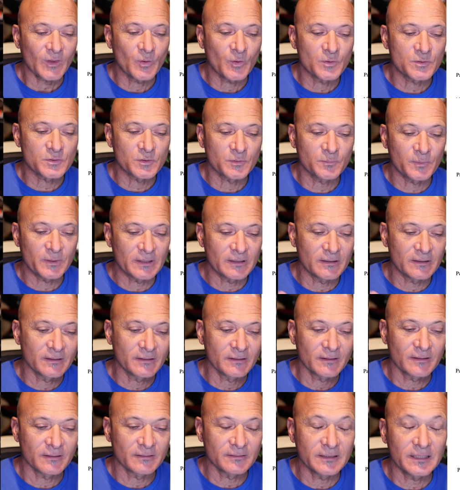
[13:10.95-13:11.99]
which would
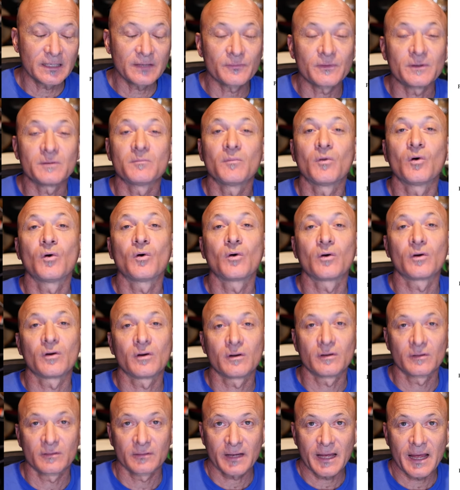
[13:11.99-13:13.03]
be even
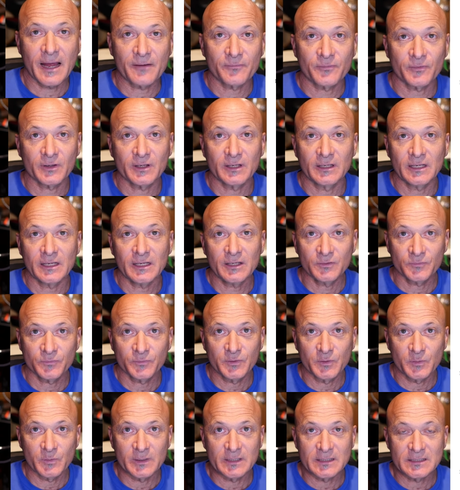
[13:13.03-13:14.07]
more African
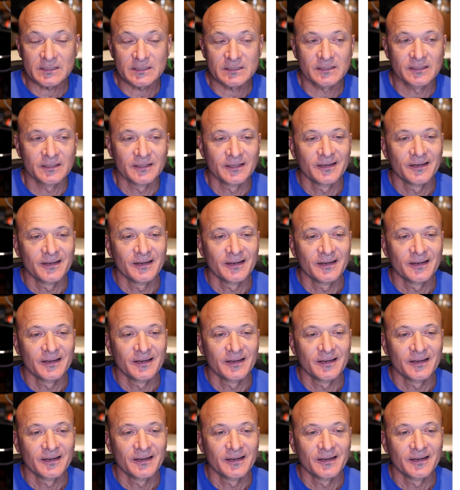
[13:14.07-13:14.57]
influenced,